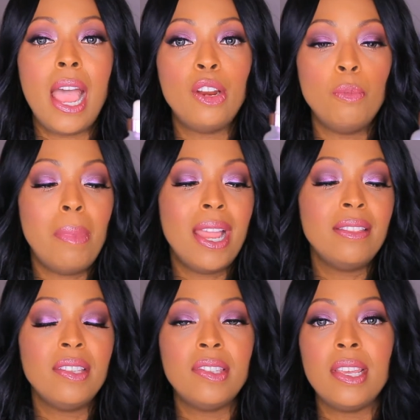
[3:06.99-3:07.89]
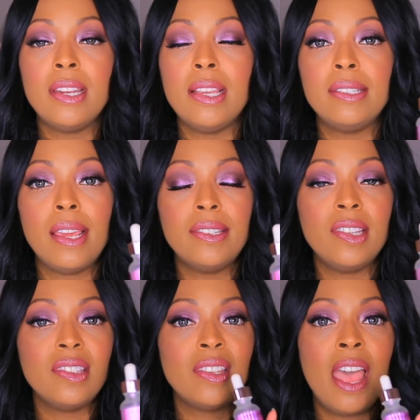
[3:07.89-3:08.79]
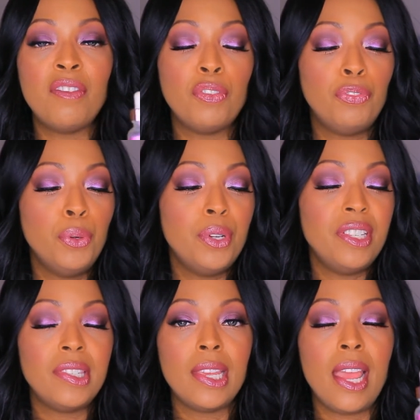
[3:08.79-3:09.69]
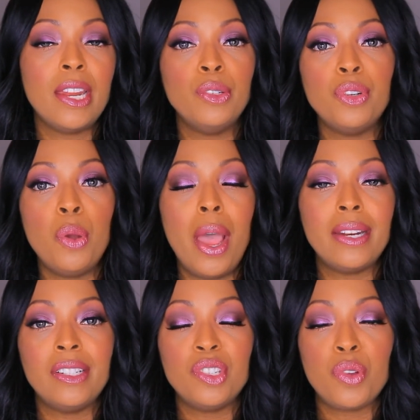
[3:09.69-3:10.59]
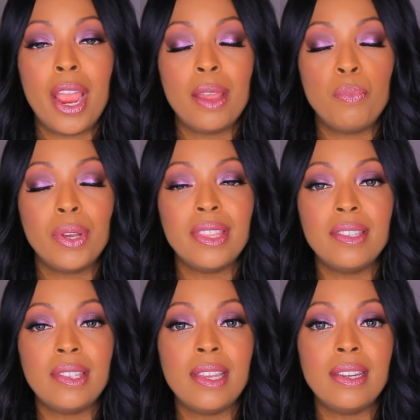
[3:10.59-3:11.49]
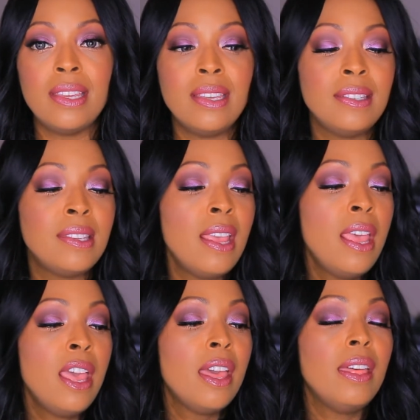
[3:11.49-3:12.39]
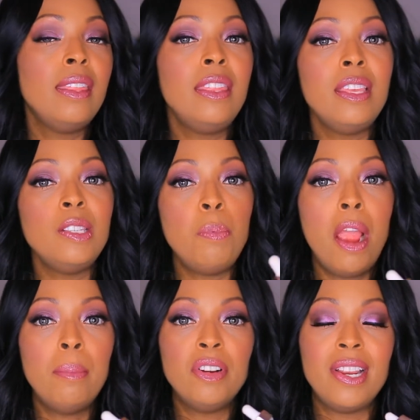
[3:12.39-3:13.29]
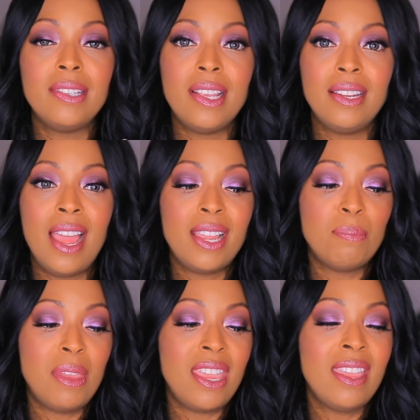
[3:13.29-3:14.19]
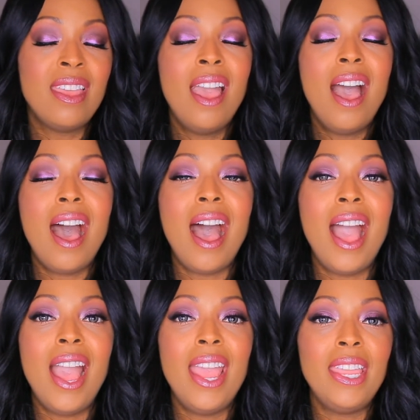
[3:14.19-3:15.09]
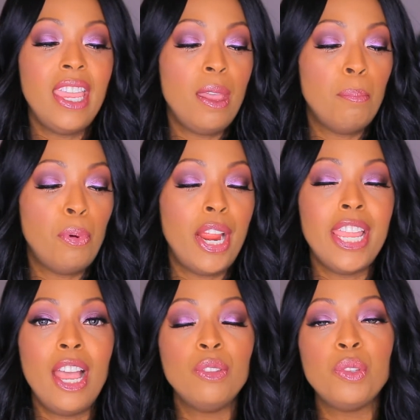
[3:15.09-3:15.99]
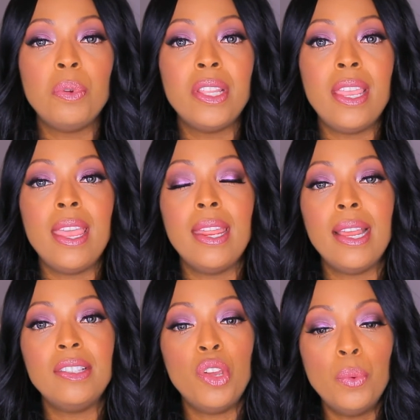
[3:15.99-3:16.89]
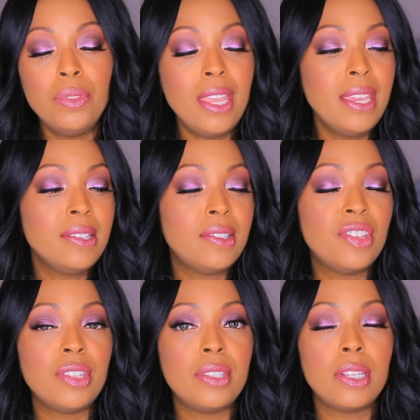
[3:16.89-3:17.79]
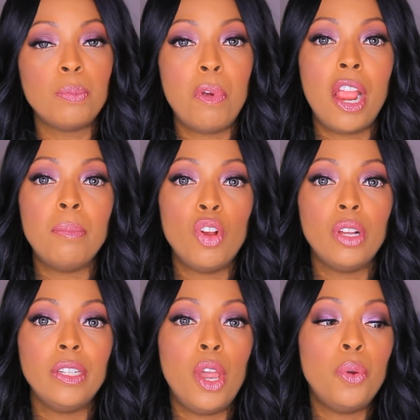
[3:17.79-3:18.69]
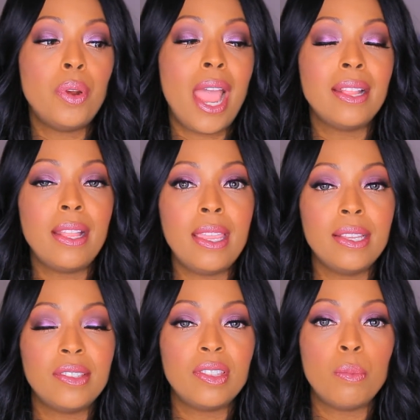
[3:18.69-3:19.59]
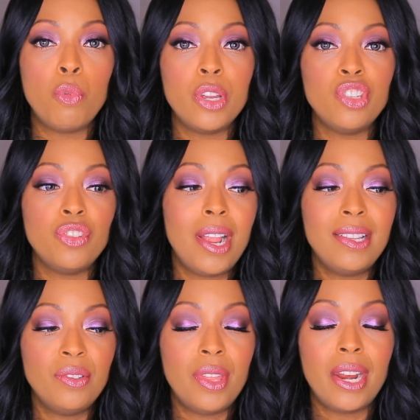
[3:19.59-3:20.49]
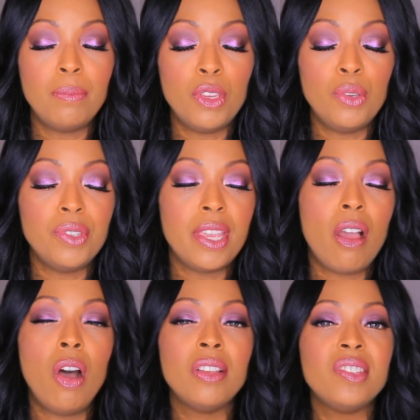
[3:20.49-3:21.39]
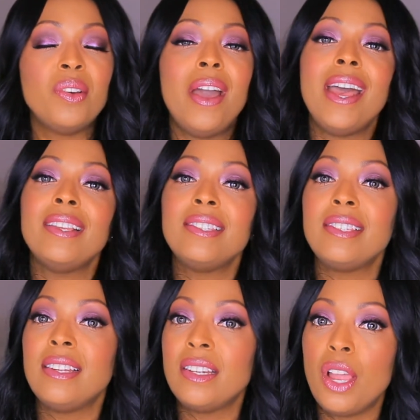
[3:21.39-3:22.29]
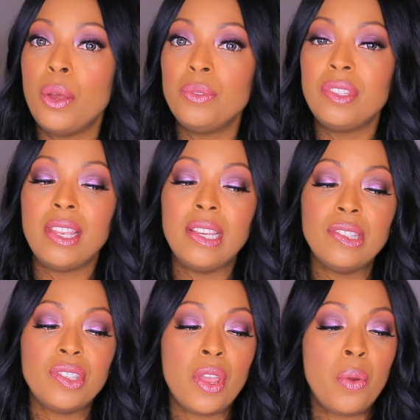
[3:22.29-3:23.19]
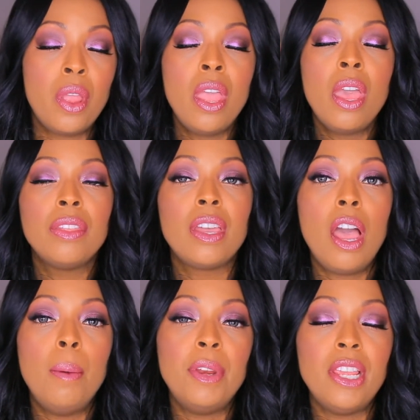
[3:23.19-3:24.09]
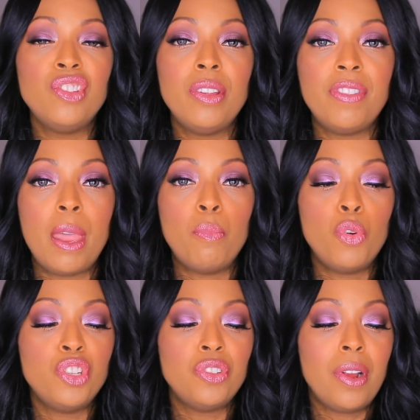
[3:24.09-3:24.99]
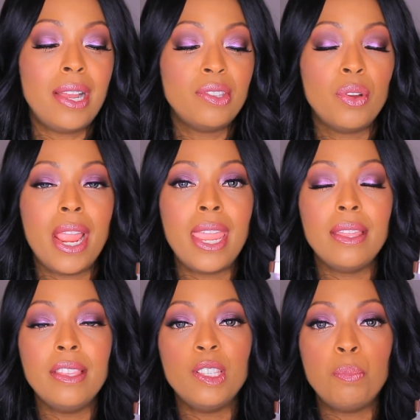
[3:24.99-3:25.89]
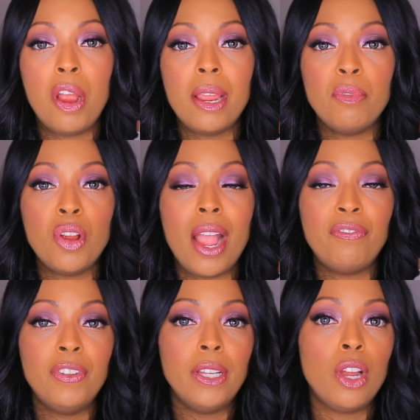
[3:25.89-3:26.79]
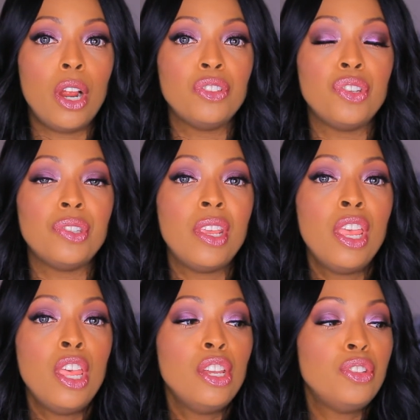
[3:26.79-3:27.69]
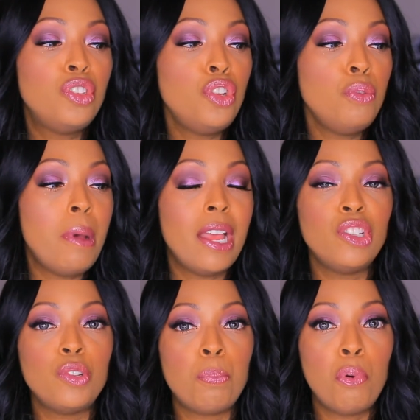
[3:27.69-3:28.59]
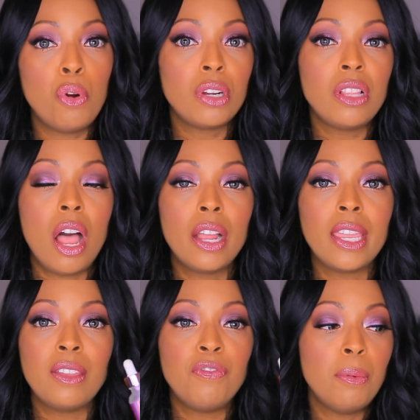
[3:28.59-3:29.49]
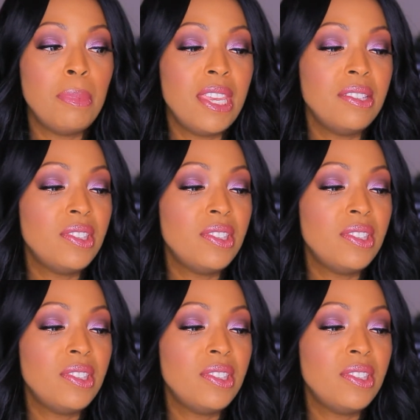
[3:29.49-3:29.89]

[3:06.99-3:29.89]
I don't mind the scent. It doesn't have a fruity scent. I don't know how to describe what the scent is. This primer doesn't like me. I get breakouts with it, and I don't think it's just this primer alone. I think it's the moisturizer that I'm using also has silicones in it. So the combination of that moisturizer and this primer, I feel, are just too much pore clogging for me.